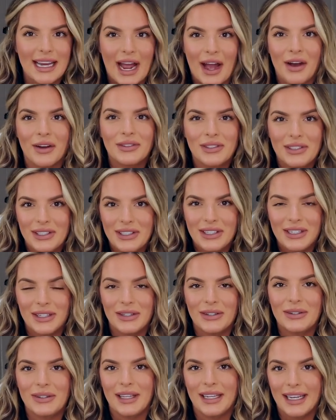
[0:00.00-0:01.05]
down
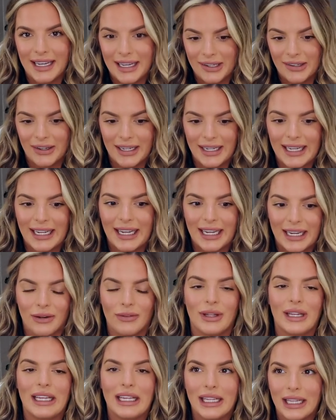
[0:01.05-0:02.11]
to the nitty gritty and get it
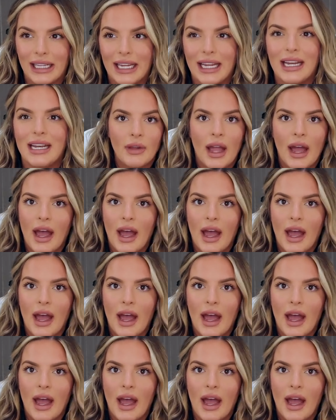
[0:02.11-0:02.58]
really clean.